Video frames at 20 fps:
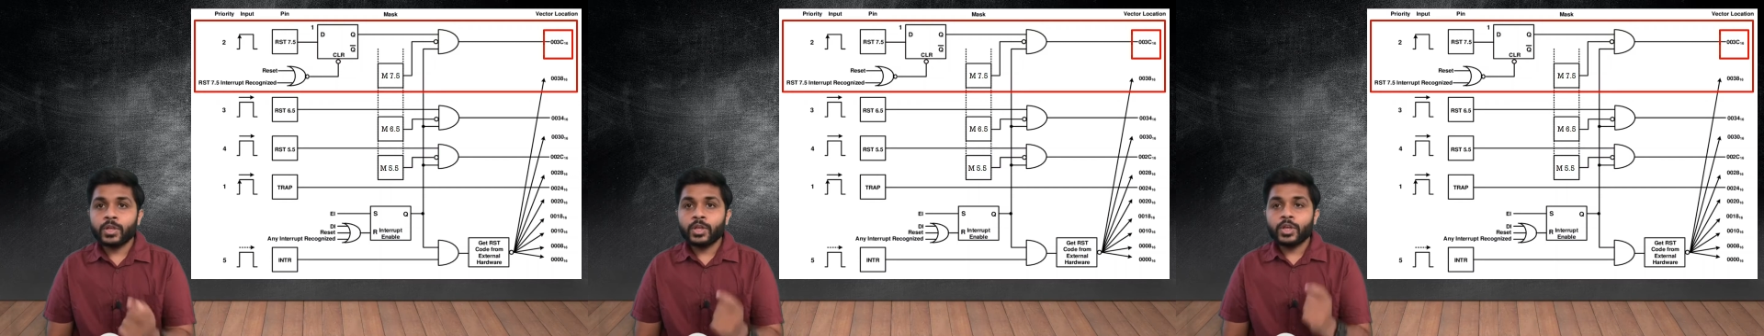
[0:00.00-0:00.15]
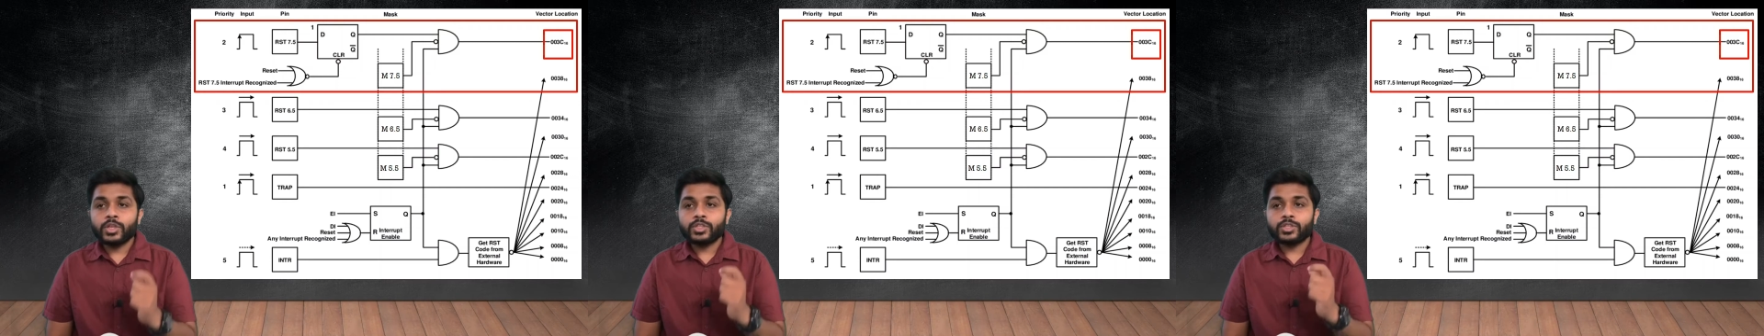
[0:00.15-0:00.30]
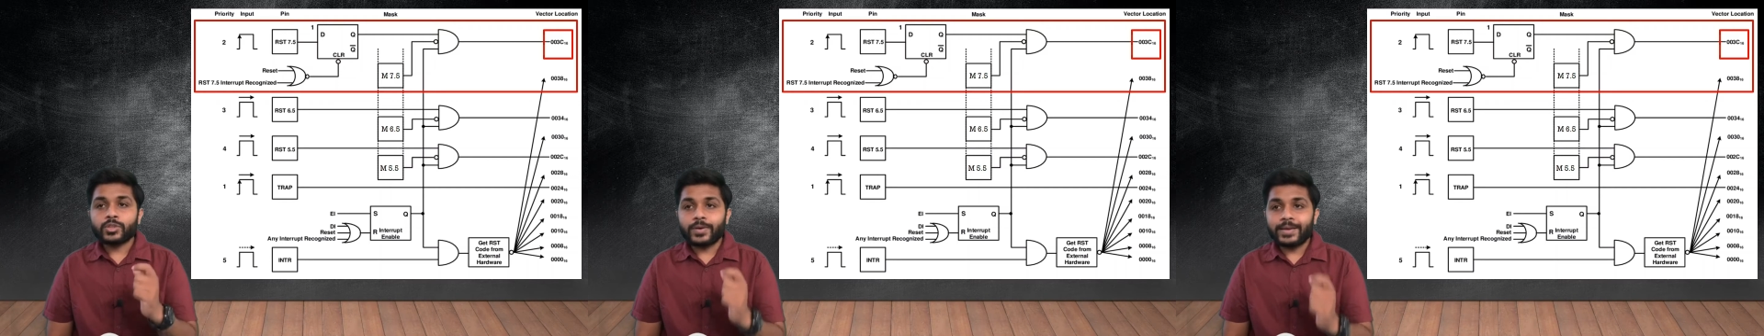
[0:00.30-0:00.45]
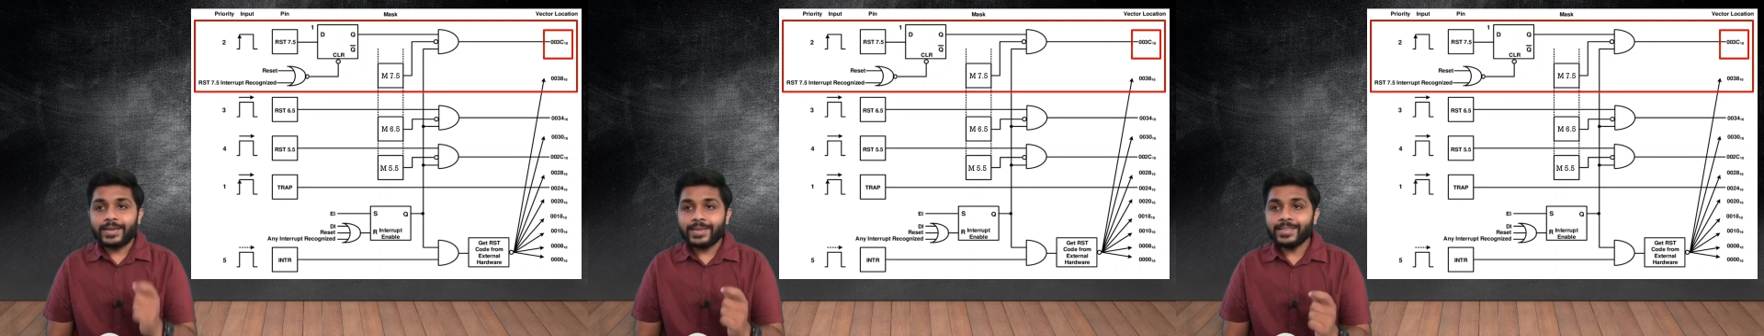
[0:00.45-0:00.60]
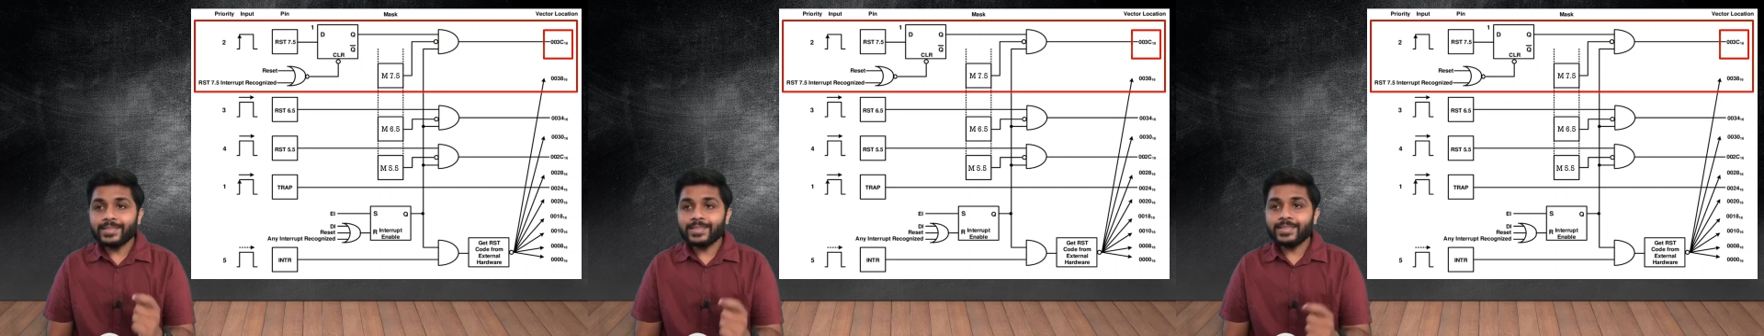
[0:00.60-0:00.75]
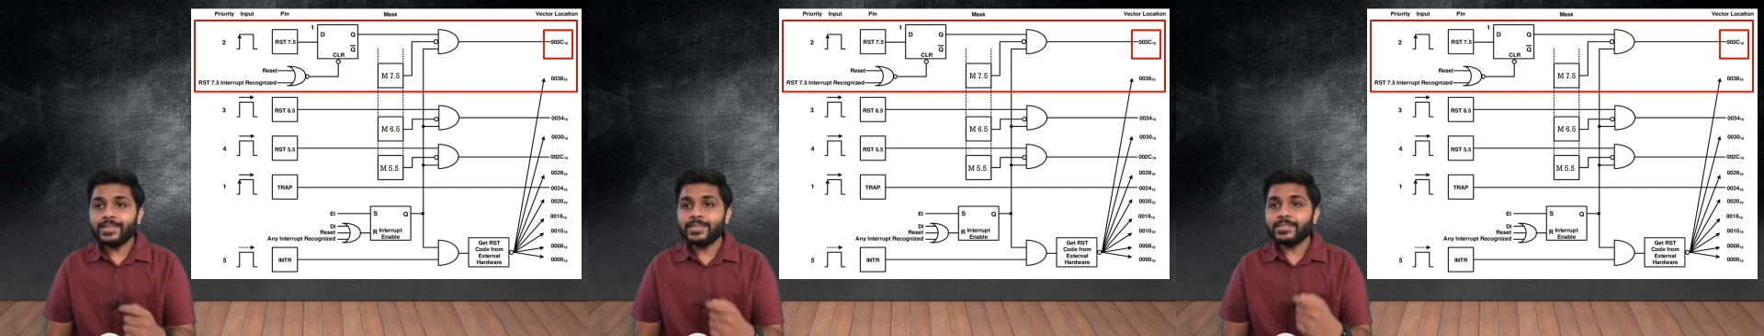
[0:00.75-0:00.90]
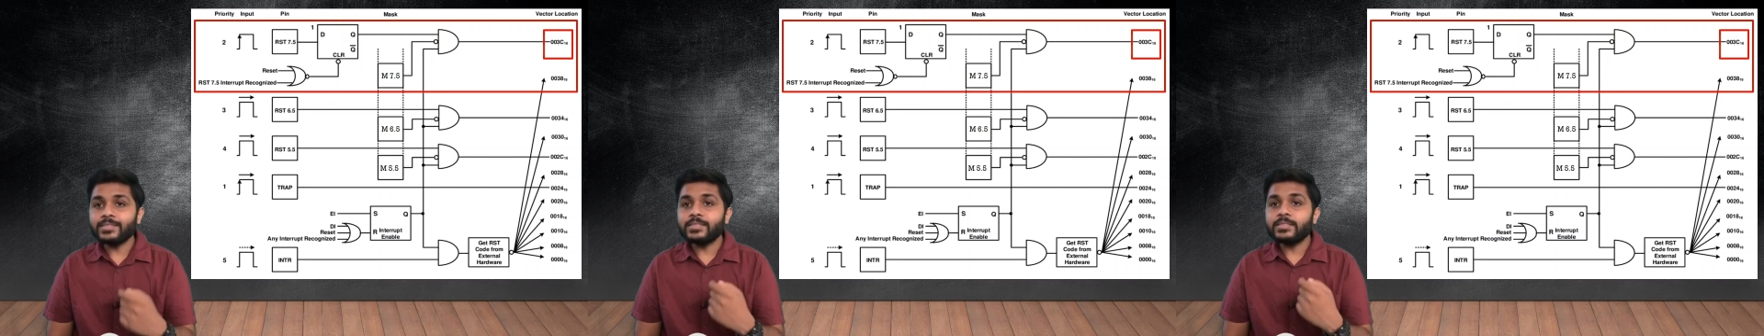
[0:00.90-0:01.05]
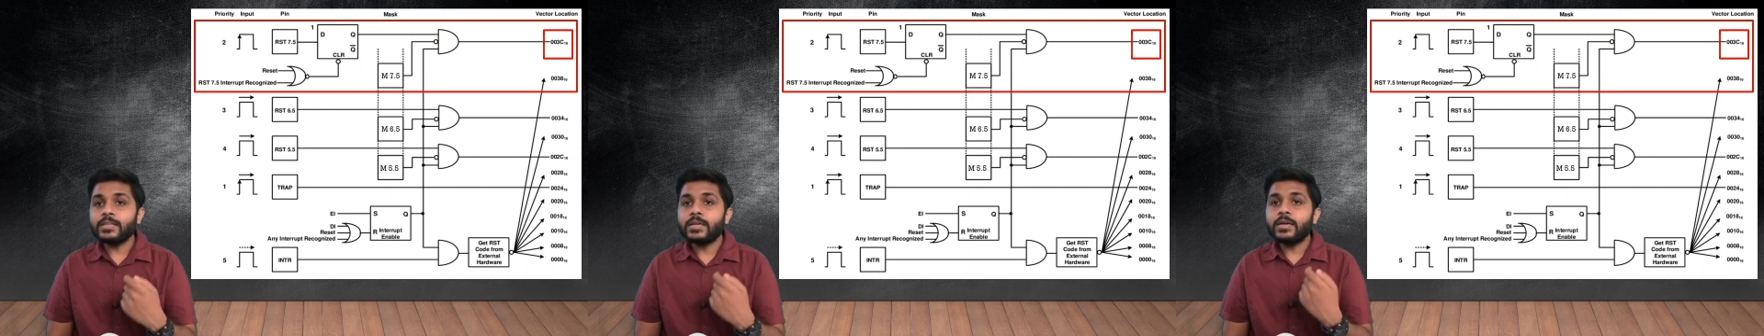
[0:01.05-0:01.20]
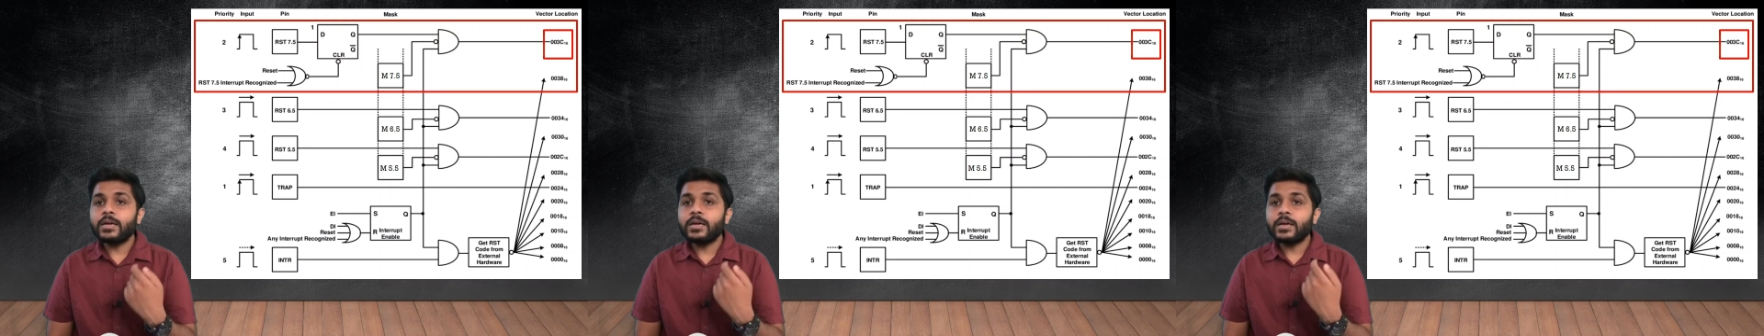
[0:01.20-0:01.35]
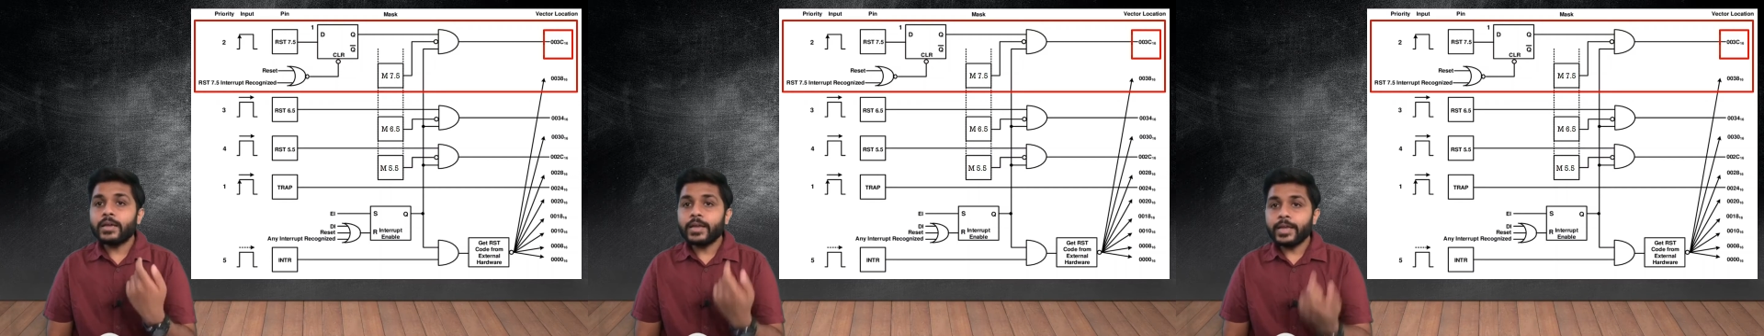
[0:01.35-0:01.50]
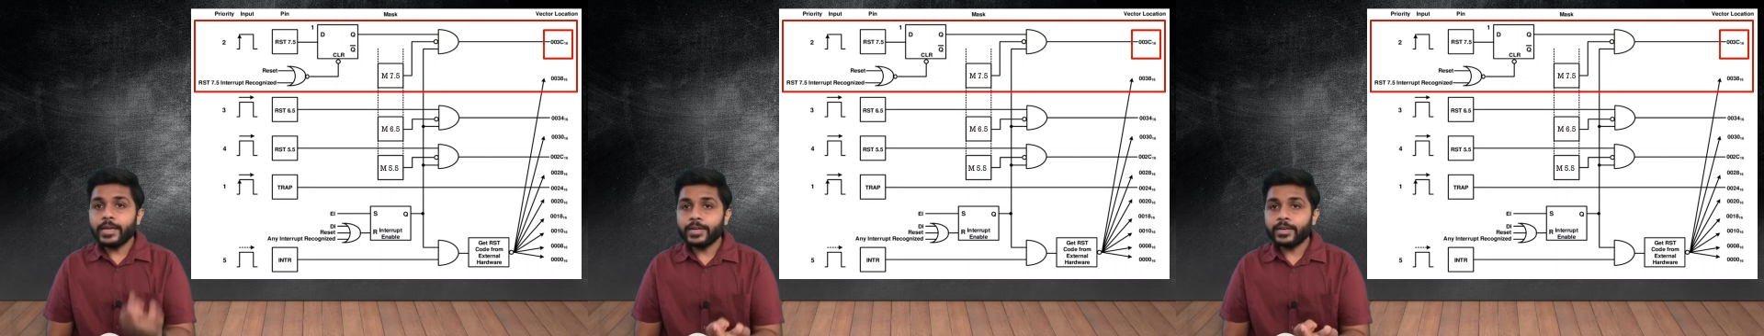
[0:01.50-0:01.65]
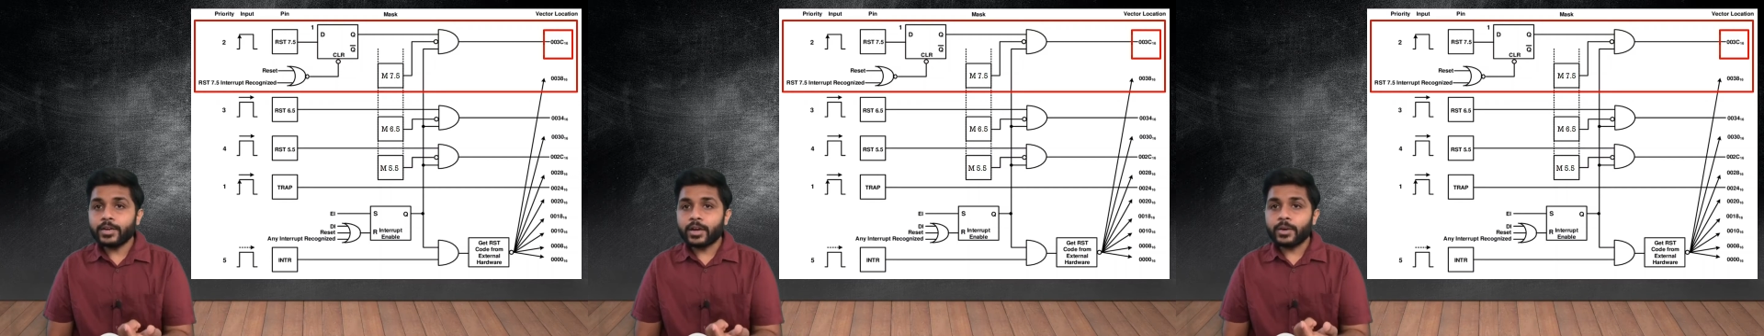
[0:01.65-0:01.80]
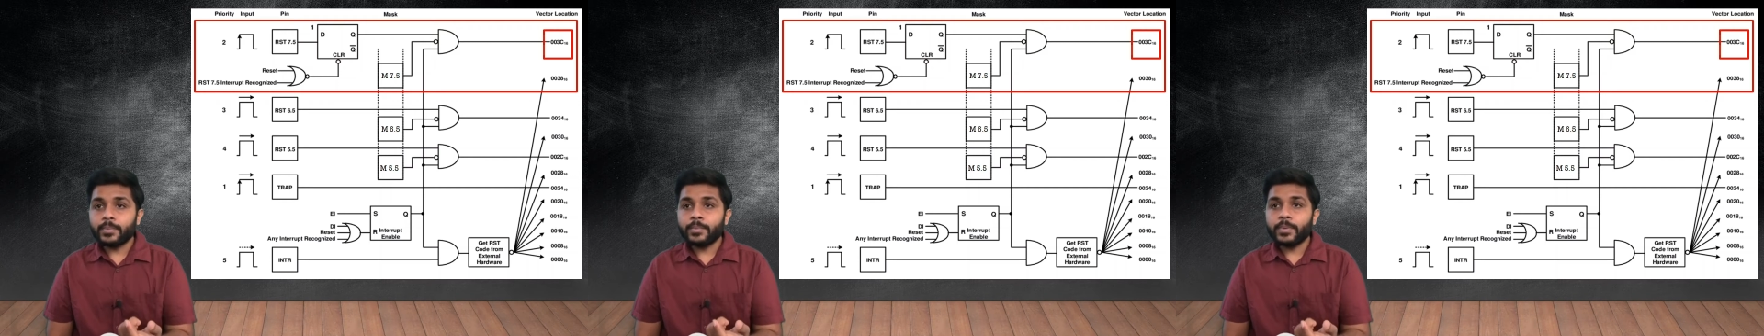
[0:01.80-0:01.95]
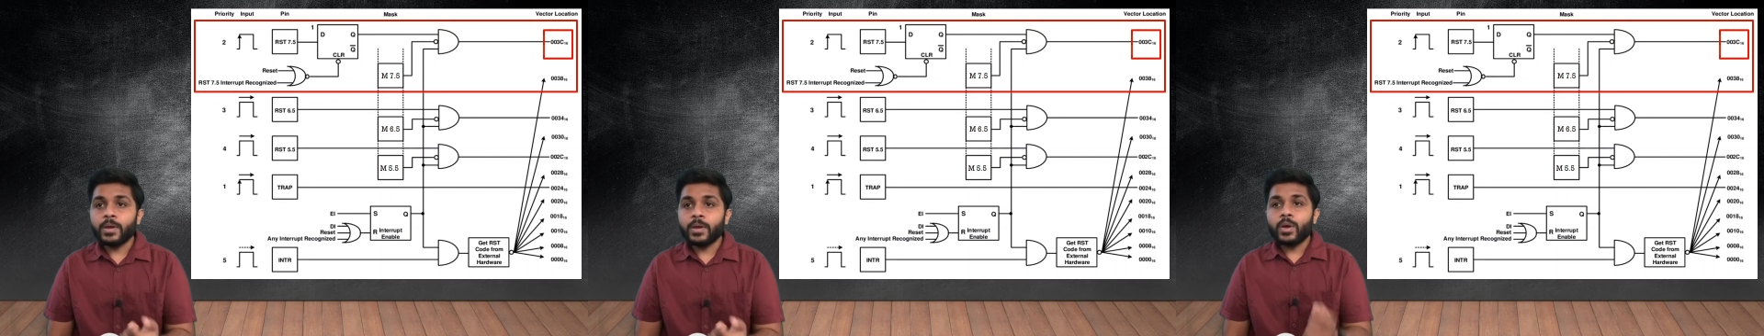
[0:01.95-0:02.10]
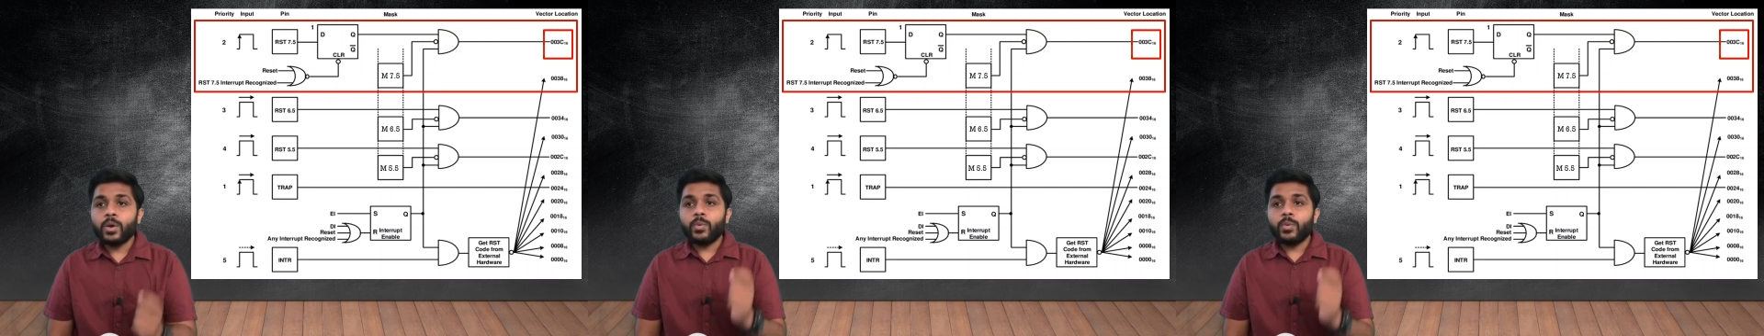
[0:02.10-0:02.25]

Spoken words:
So in this interrupt,